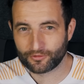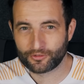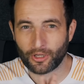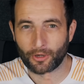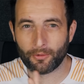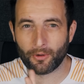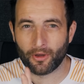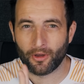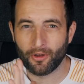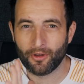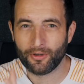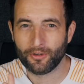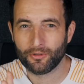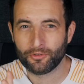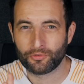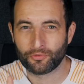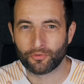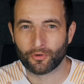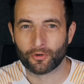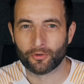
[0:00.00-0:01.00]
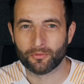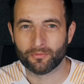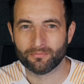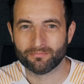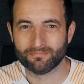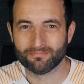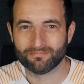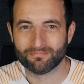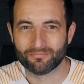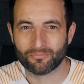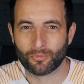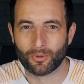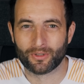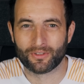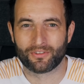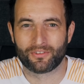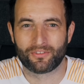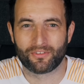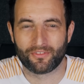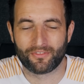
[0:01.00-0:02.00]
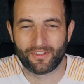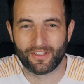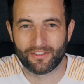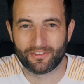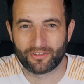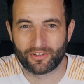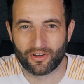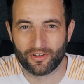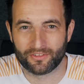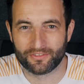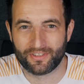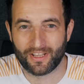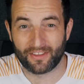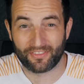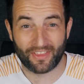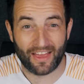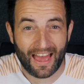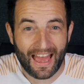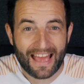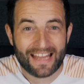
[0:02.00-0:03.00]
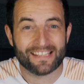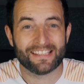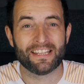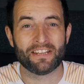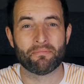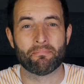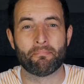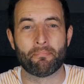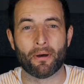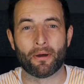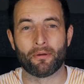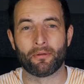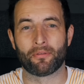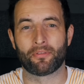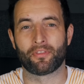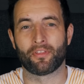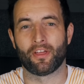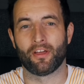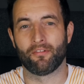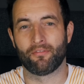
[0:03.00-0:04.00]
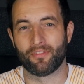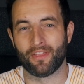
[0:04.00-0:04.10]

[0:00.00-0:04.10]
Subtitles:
So whose fault was this contact that ended both of